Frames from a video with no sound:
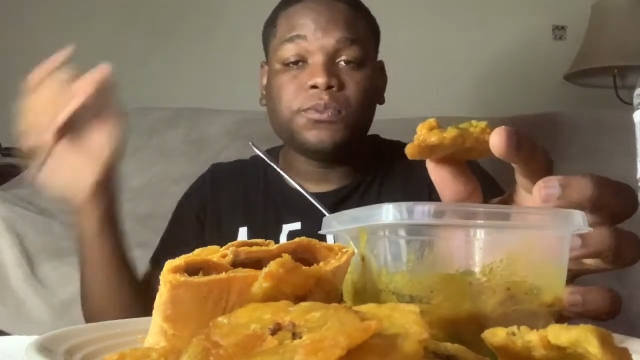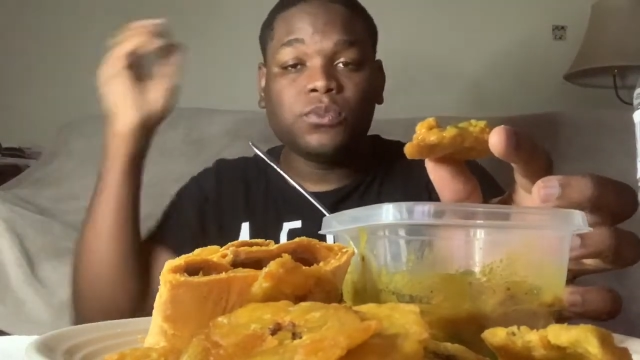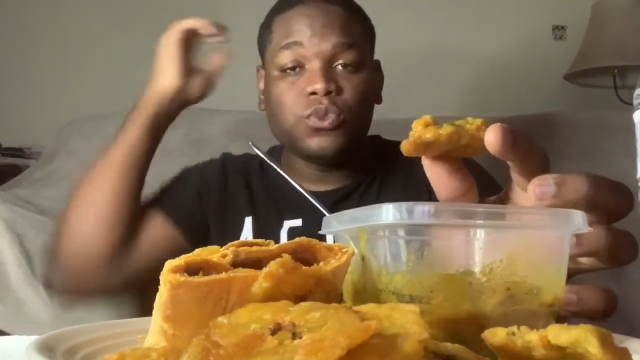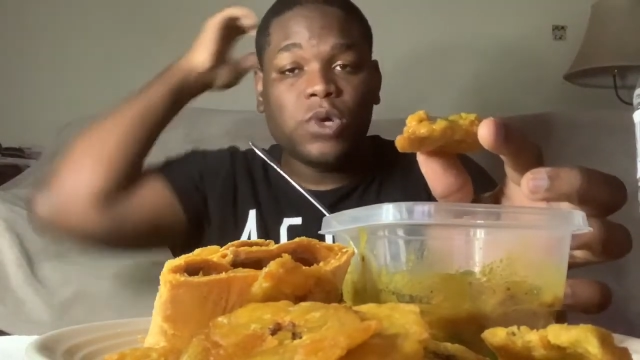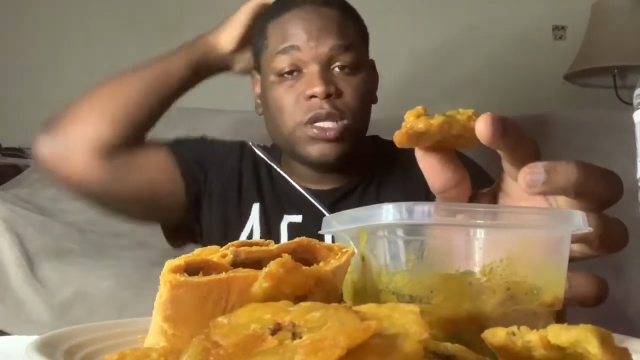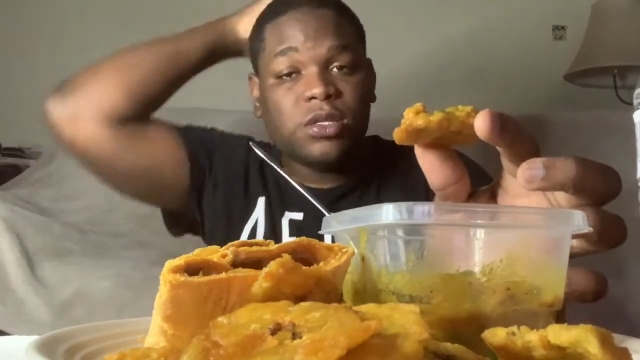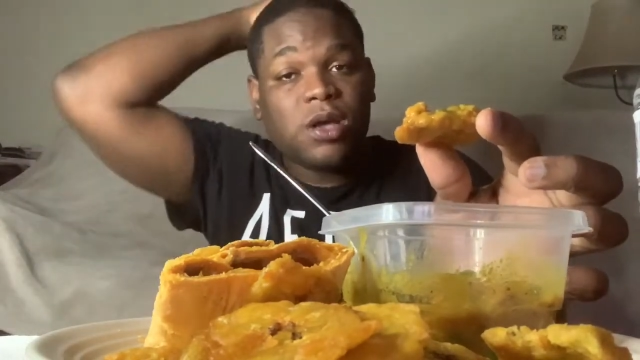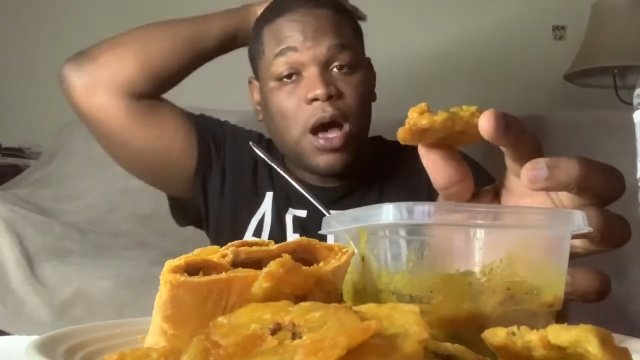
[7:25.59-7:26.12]

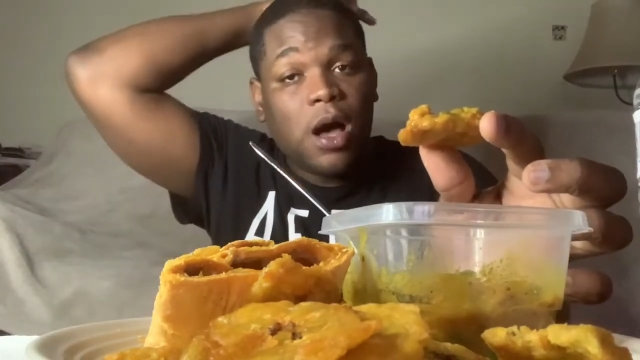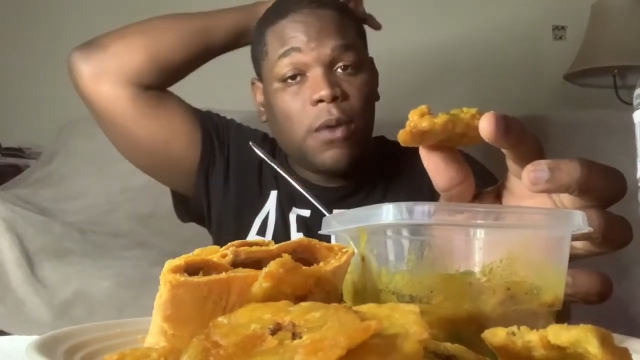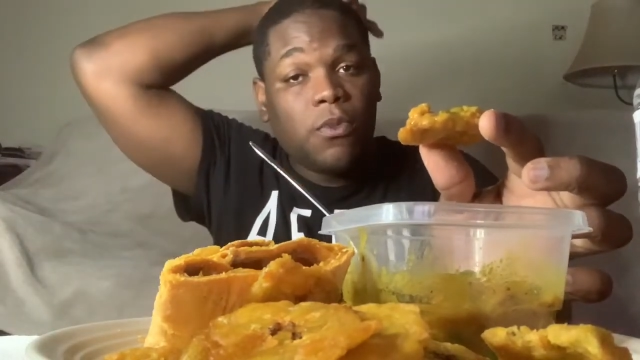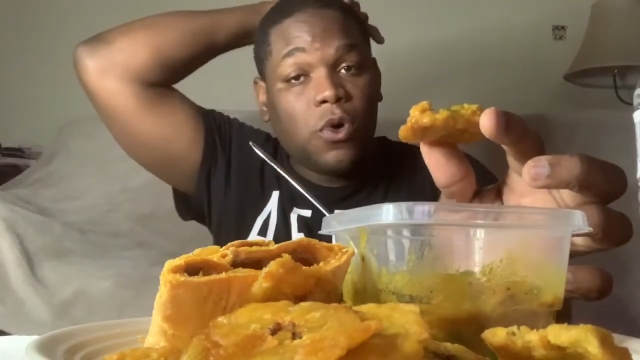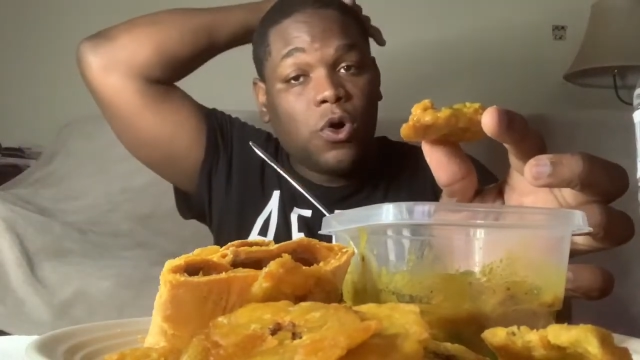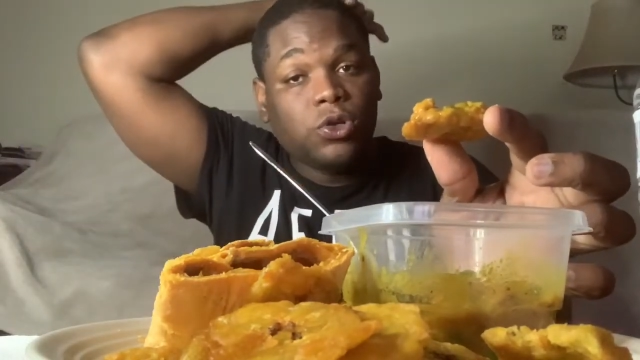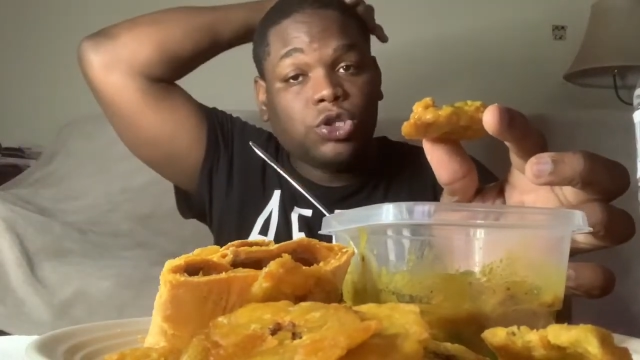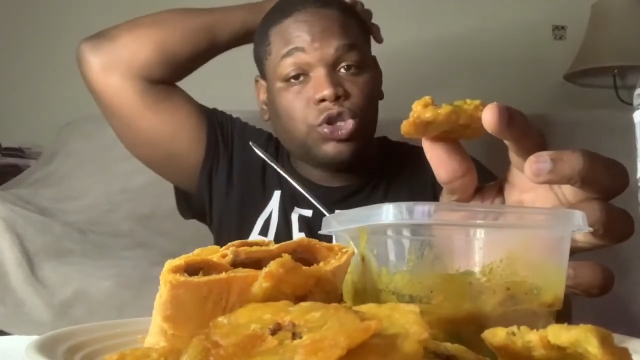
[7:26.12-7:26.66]
with
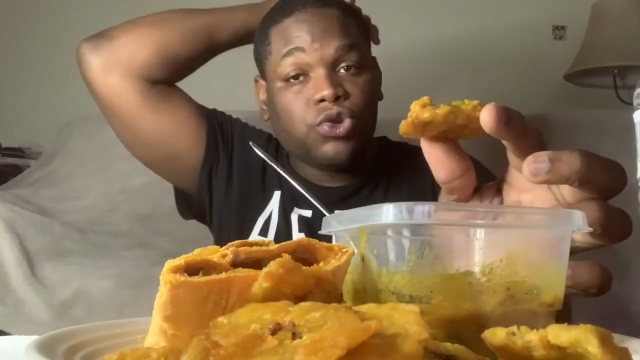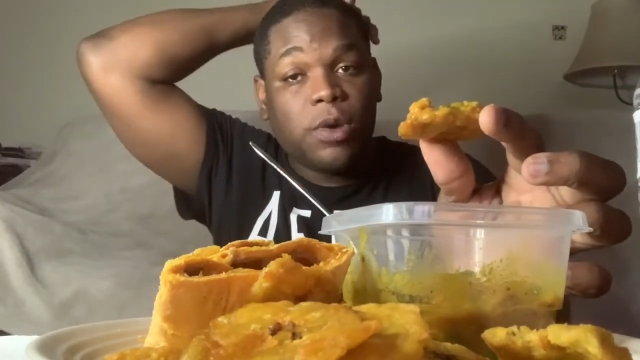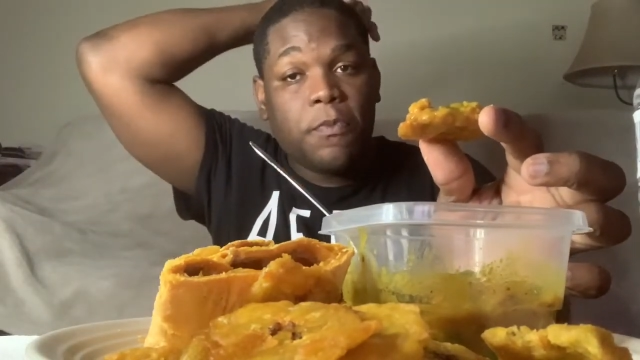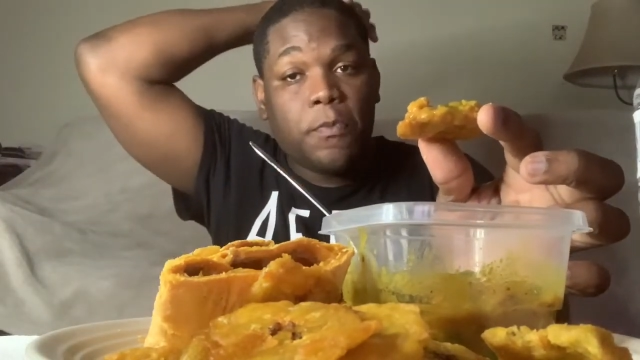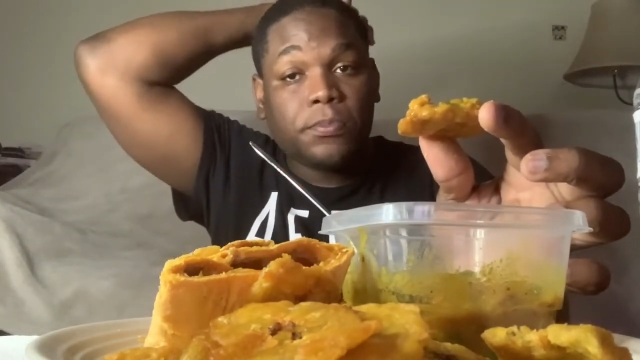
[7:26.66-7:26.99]
whole shrimp.